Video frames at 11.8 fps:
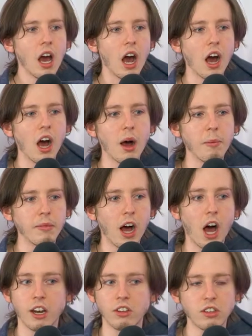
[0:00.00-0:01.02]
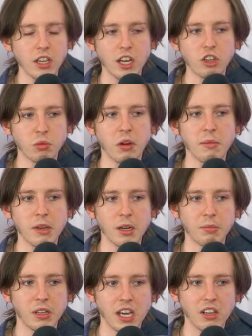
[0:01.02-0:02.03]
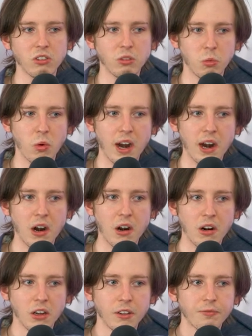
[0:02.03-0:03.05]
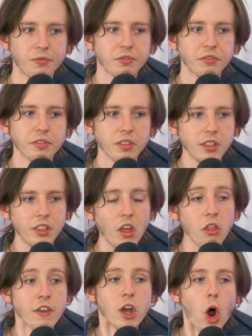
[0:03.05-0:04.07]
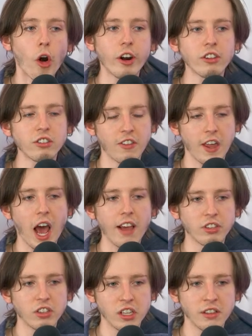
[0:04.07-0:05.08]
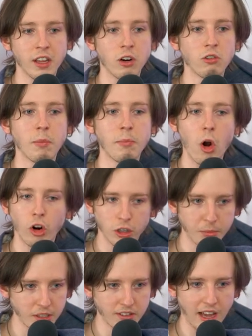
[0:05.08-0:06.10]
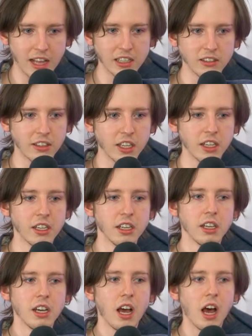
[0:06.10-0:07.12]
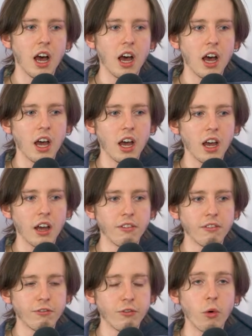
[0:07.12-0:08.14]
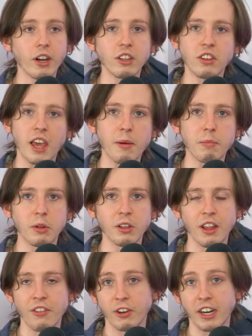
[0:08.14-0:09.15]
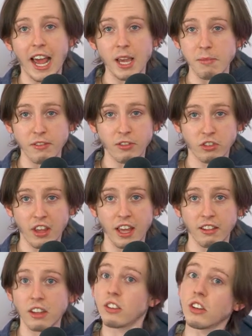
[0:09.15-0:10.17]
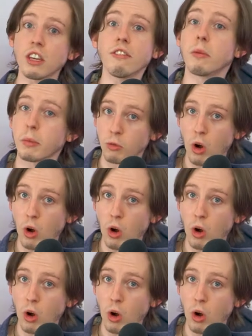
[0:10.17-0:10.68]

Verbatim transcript: Um, honestly, I just want to be in a place where the artists that I've seen that are remarkably talented, uh, for example, and they're going to hate me for saying this, Ephraim and